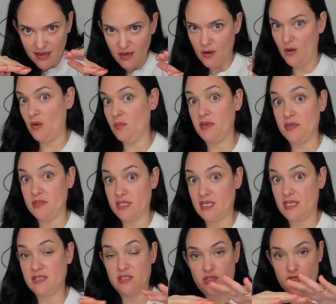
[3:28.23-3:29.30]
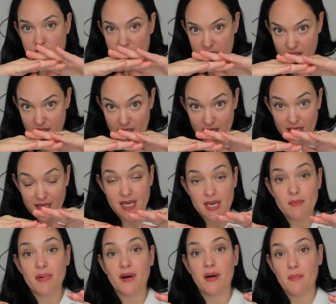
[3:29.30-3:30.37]
homeostasis, just to like
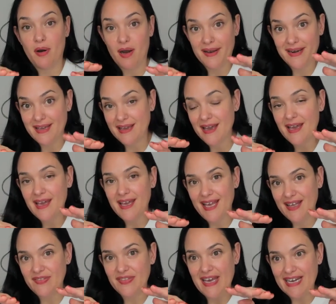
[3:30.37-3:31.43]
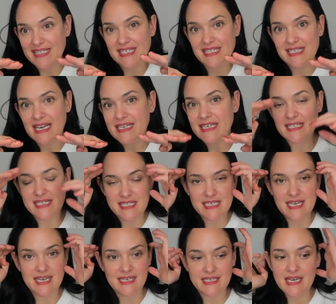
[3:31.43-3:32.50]
keep our body in that steady
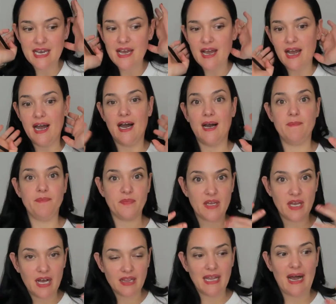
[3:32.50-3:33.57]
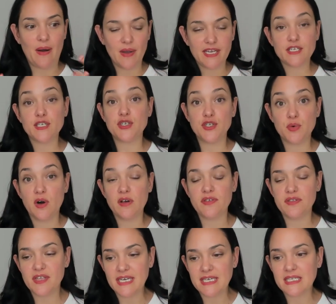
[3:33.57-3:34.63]
state, allowing it to do all the
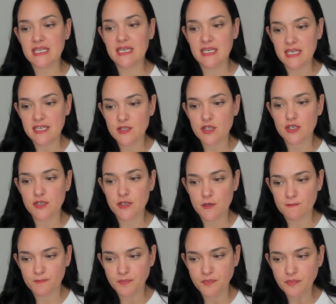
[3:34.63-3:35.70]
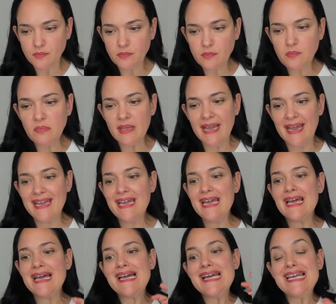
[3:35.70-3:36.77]
things that it needs to do. Okay.
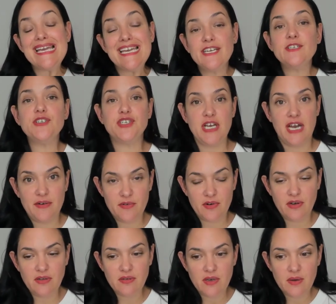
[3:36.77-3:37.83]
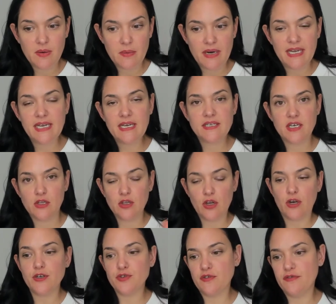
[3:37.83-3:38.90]
In general, right, a
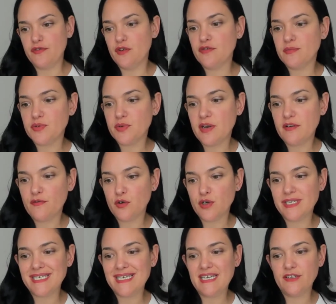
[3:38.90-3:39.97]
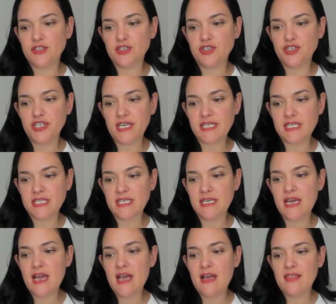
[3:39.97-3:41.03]
large review from 2014
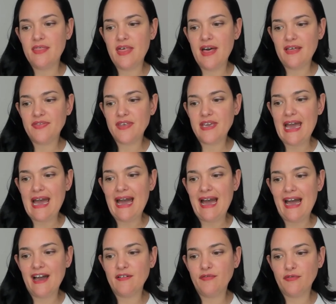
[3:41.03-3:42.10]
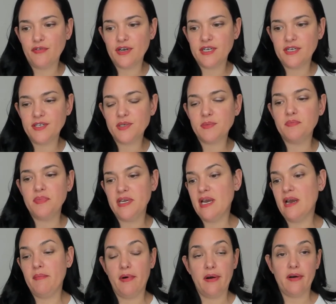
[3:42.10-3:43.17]
suggested that the average
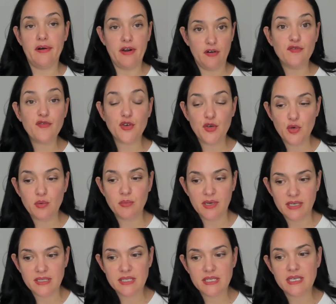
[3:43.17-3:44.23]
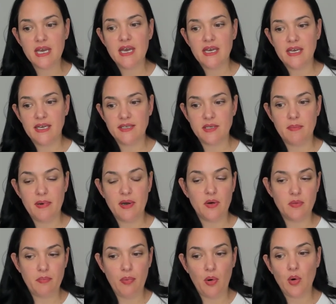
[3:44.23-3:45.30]
BMR of humans is
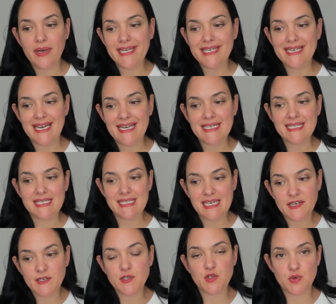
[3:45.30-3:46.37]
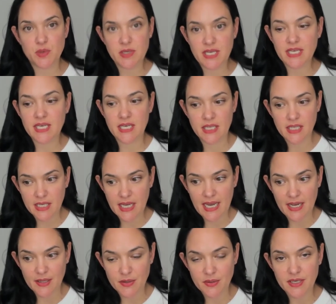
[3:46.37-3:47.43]
about 0.863
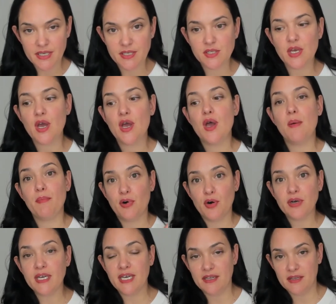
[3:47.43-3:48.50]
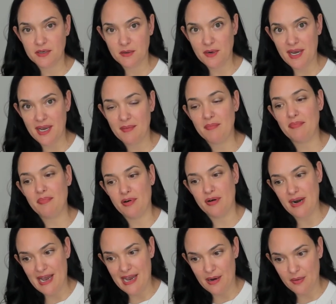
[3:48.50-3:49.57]
kilocalories per kilogram per
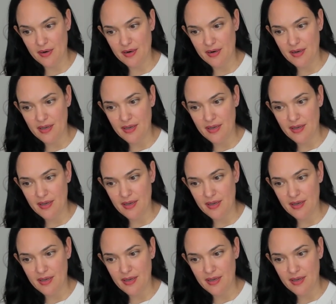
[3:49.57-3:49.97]
hour.